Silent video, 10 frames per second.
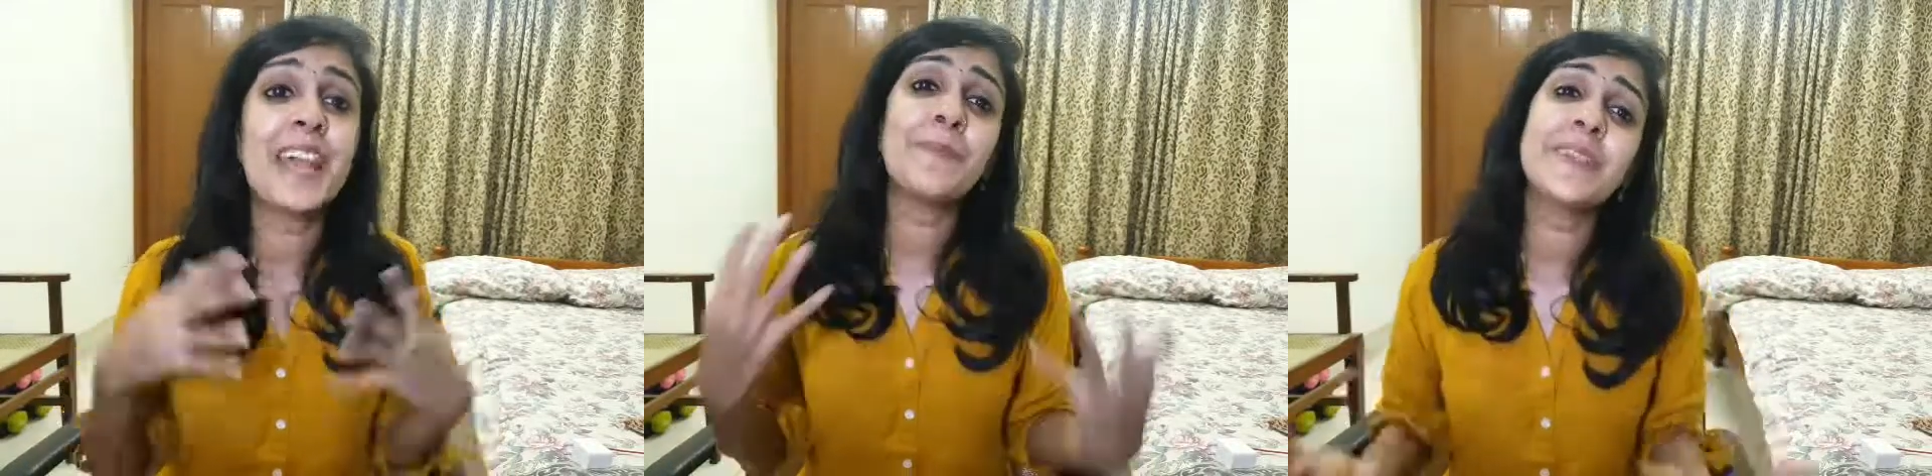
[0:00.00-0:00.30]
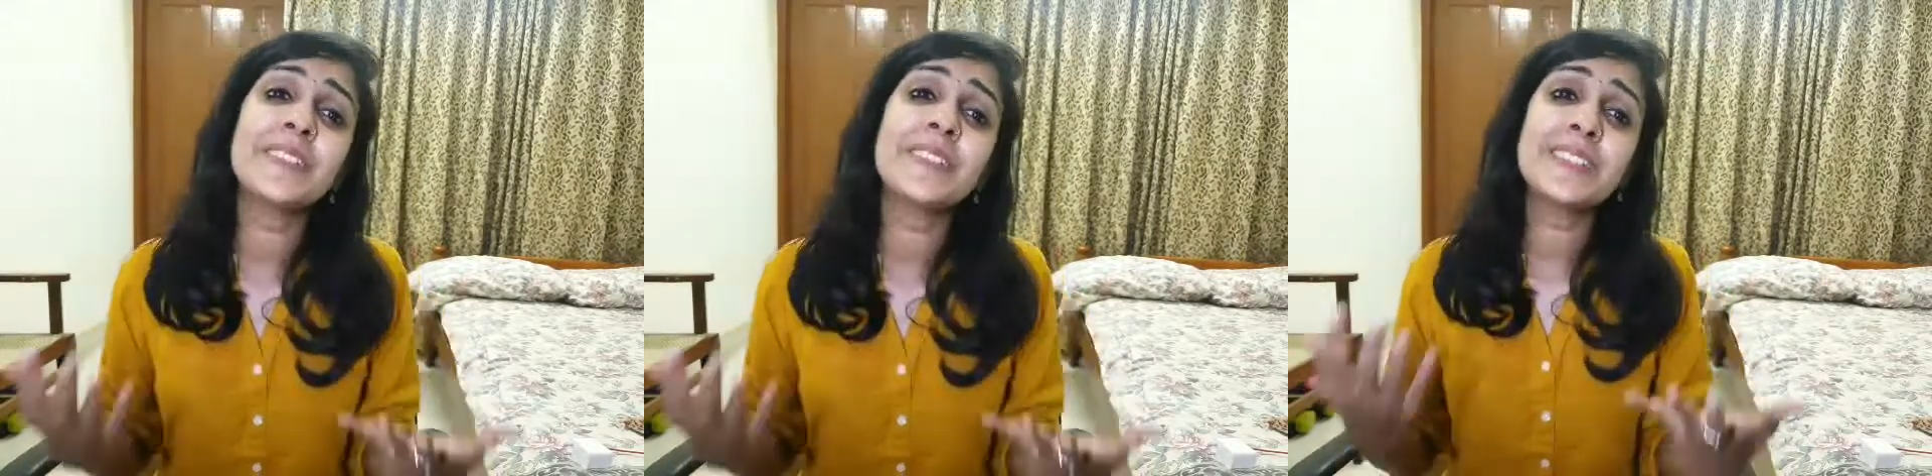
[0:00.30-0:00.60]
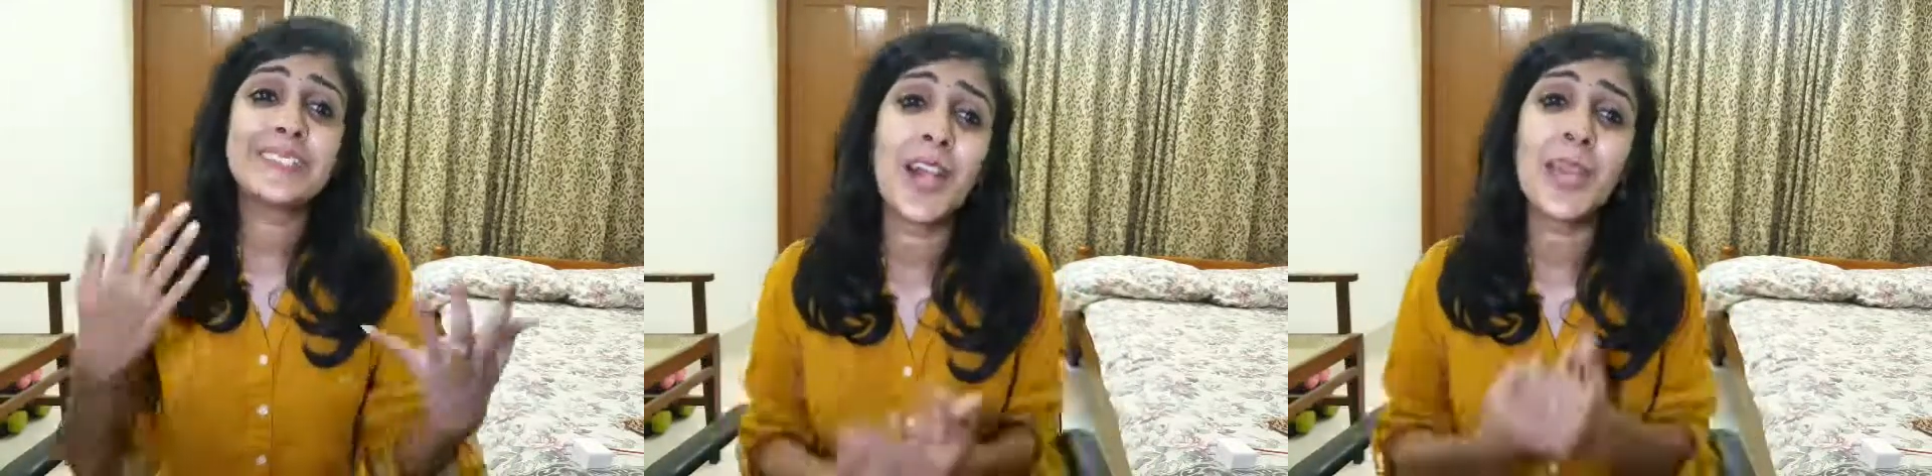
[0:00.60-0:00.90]
helping
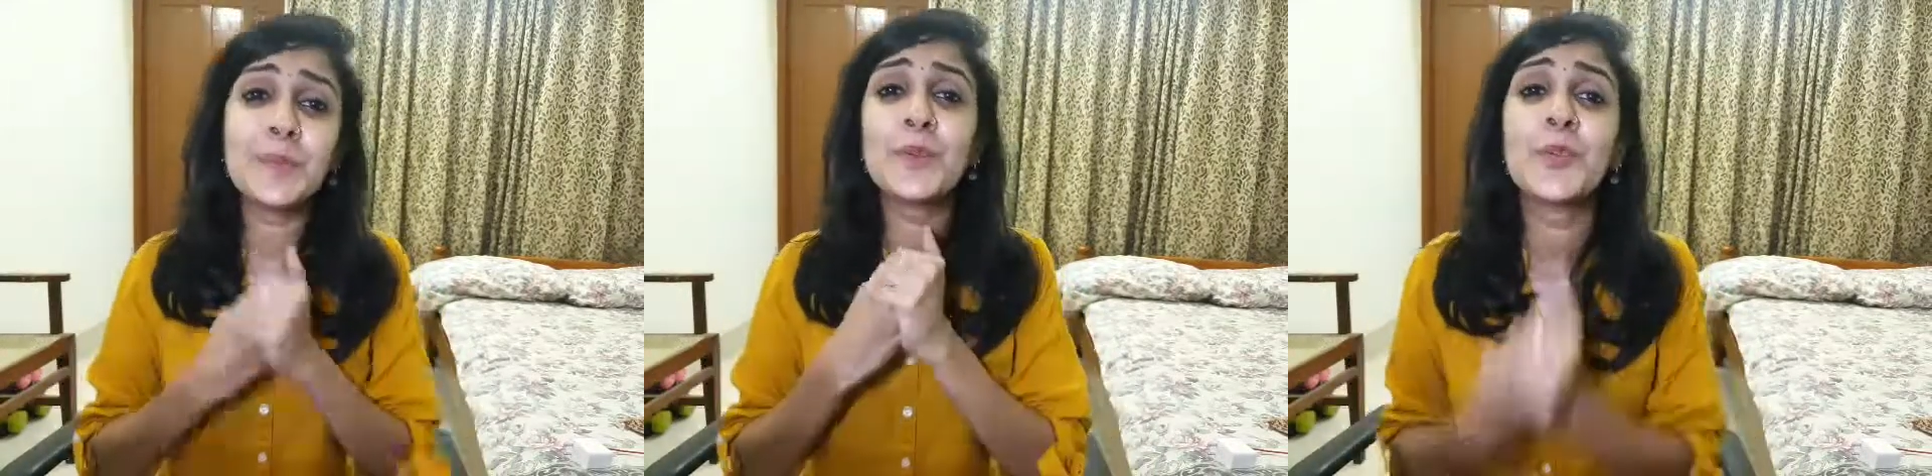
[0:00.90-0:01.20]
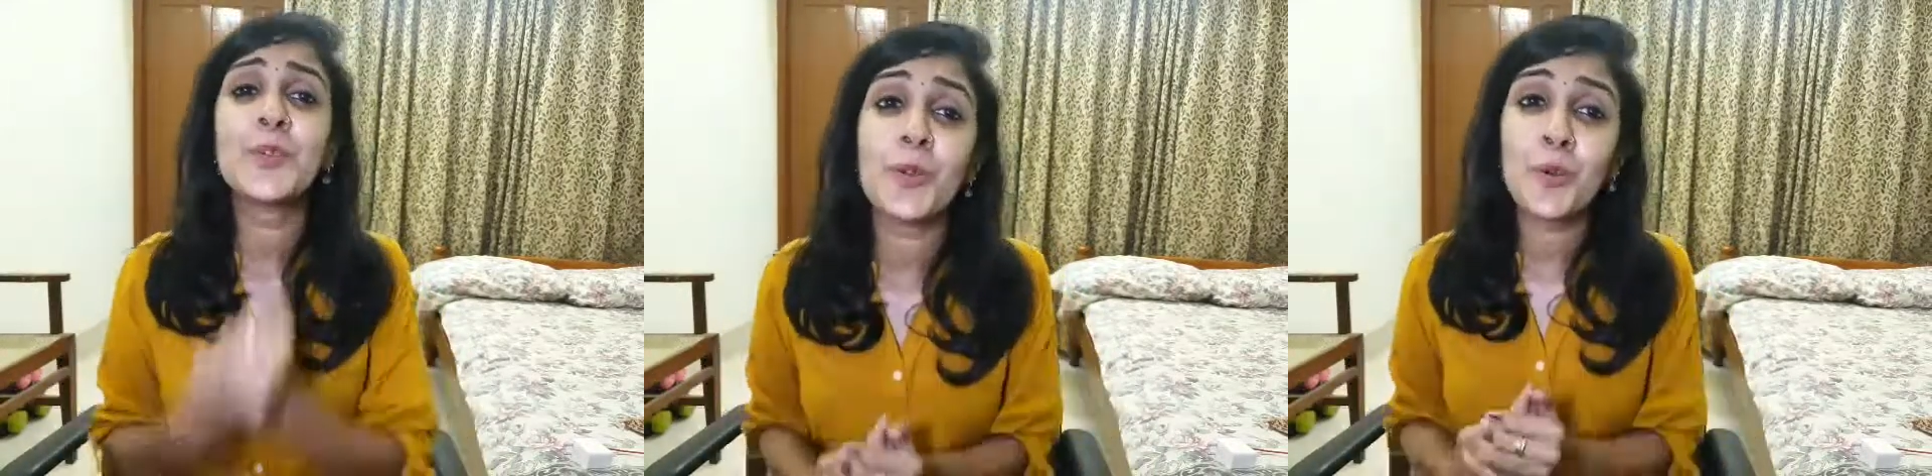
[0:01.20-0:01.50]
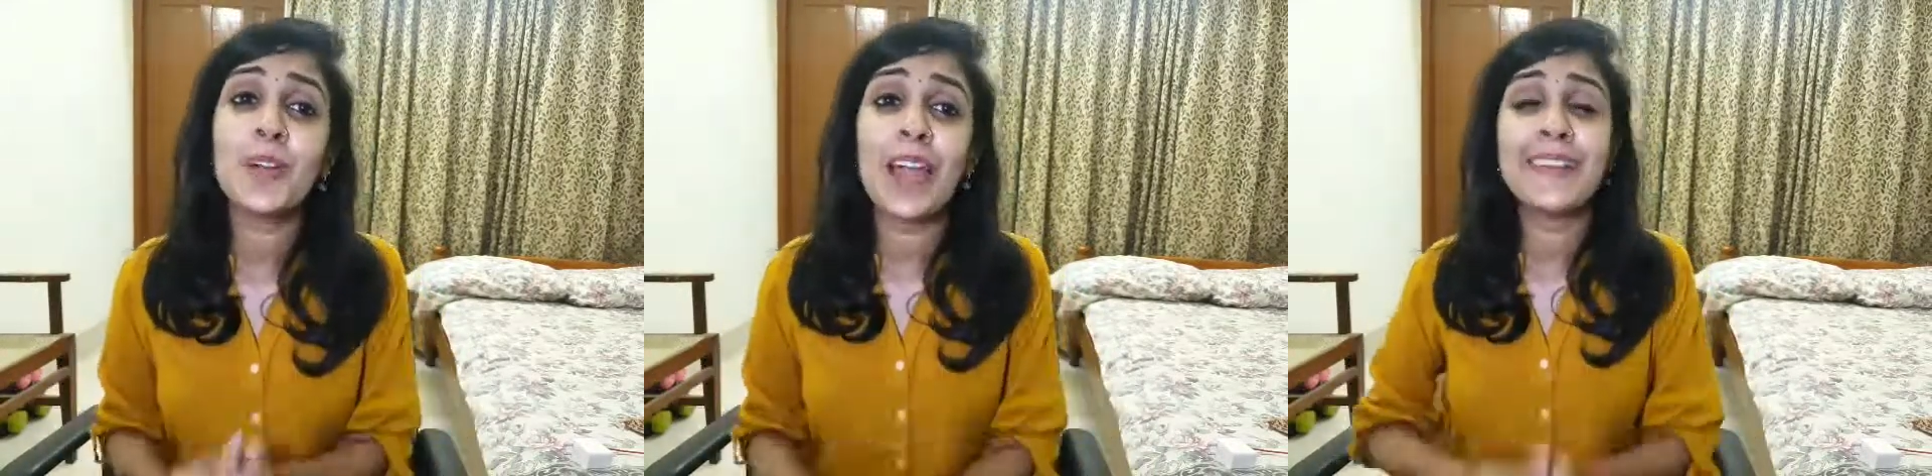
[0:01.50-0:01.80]
this tribe grow.